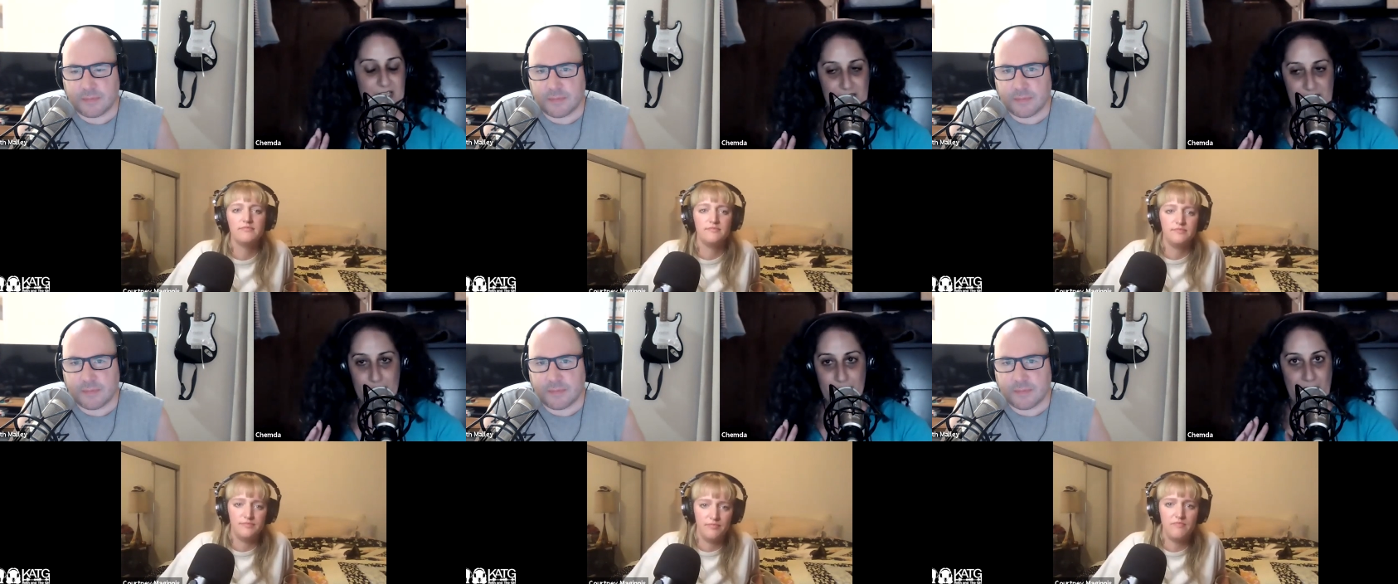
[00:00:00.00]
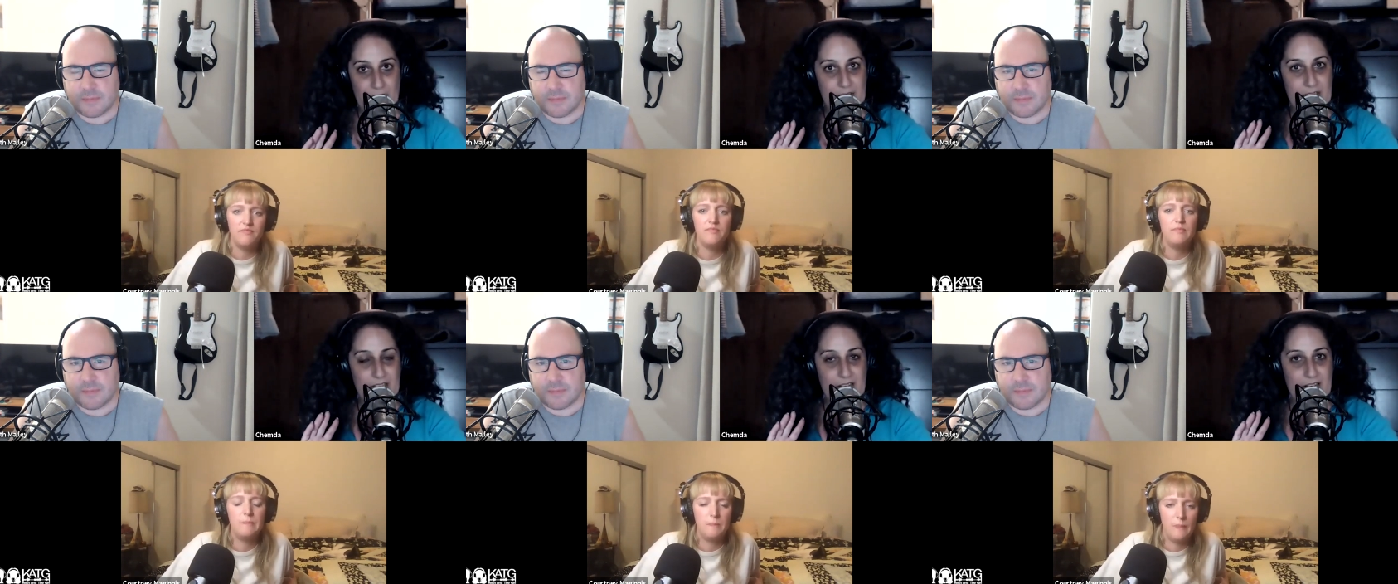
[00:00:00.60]
Speaker 1: the
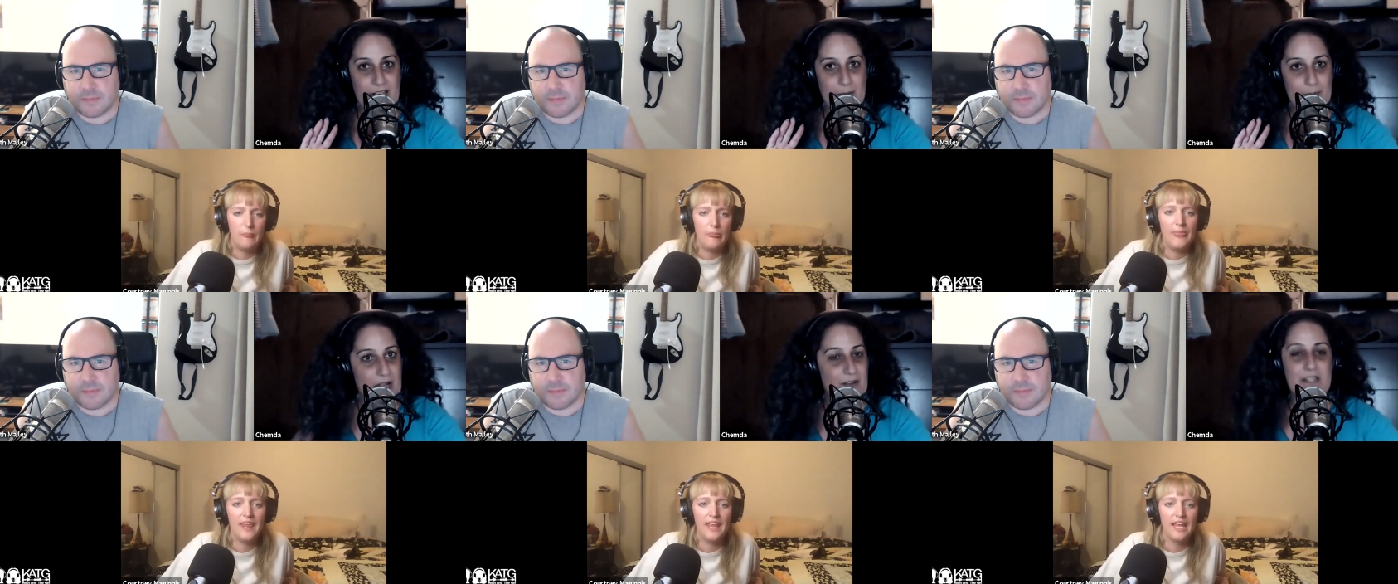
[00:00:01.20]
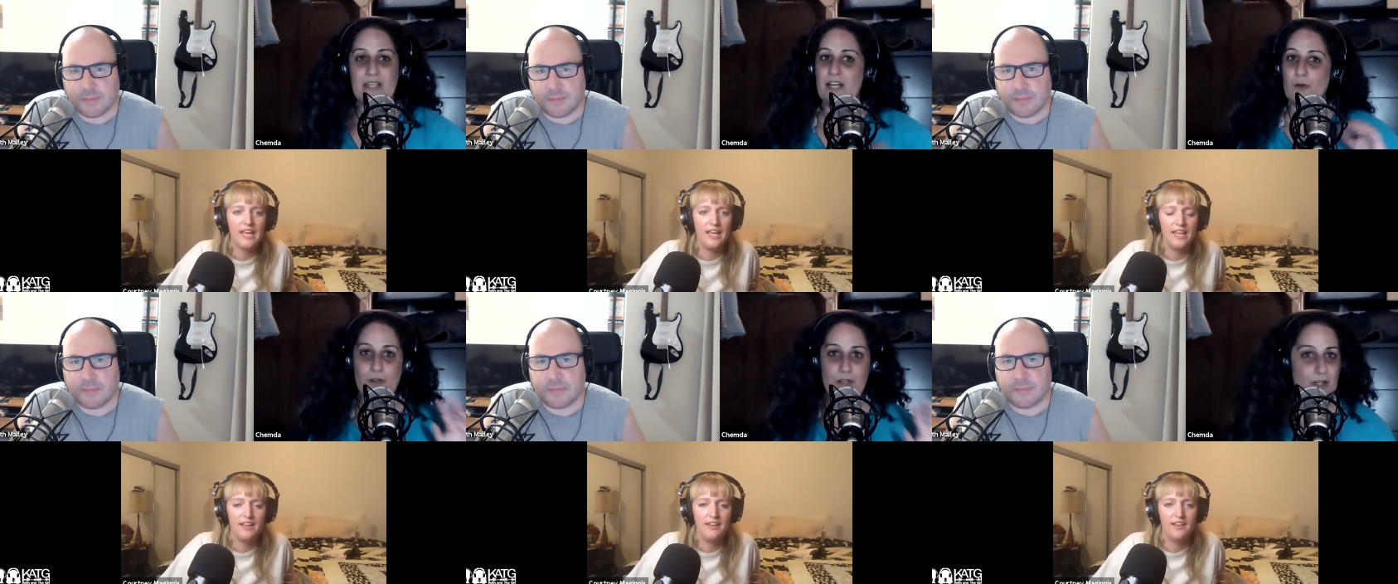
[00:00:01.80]
the uh, marathon
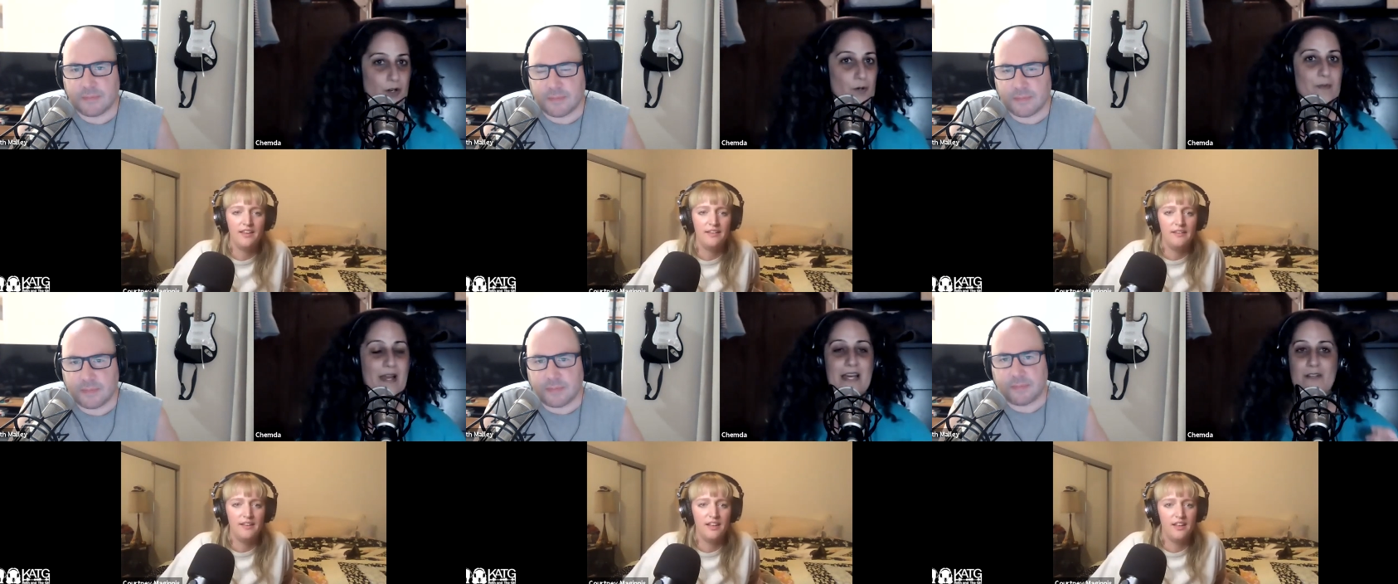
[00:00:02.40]
or the OMAT